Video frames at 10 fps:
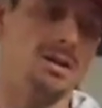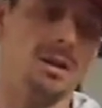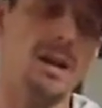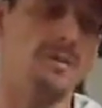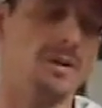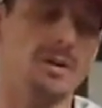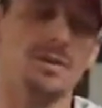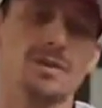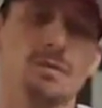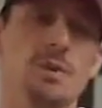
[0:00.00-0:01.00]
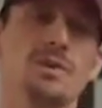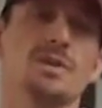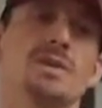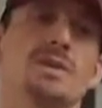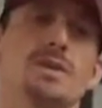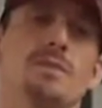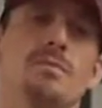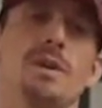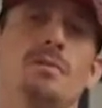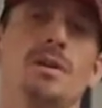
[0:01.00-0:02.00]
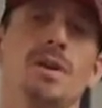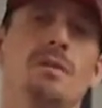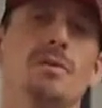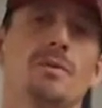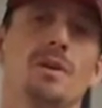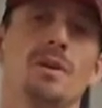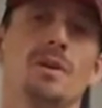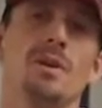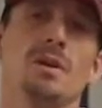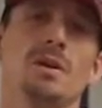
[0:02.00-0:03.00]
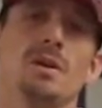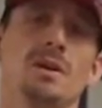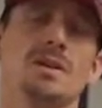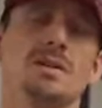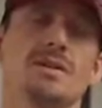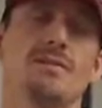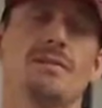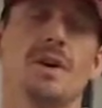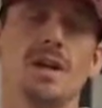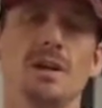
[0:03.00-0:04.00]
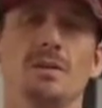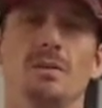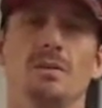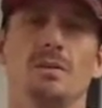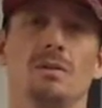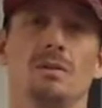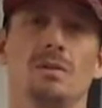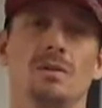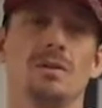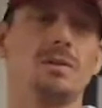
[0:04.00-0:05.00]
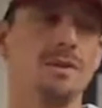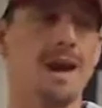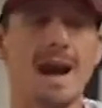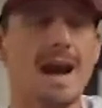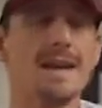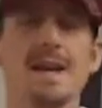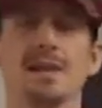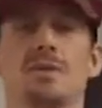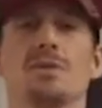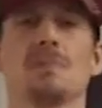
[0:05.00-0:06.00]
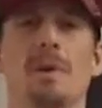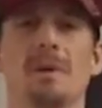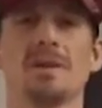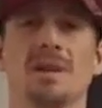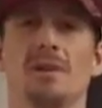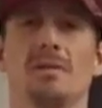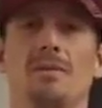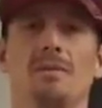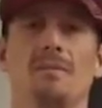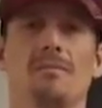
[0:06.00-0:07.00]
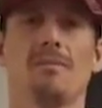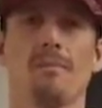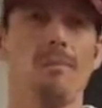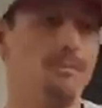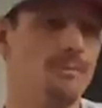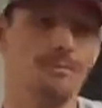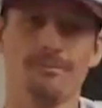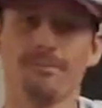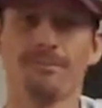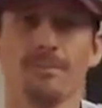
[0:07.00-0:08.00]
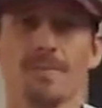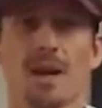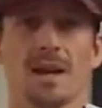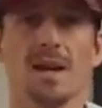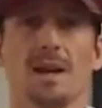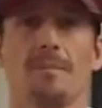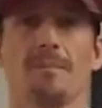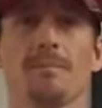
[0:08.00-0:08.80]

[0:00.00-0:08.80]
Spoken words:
Having a good support system in recovery is vital. I can't do this by myself. I can't.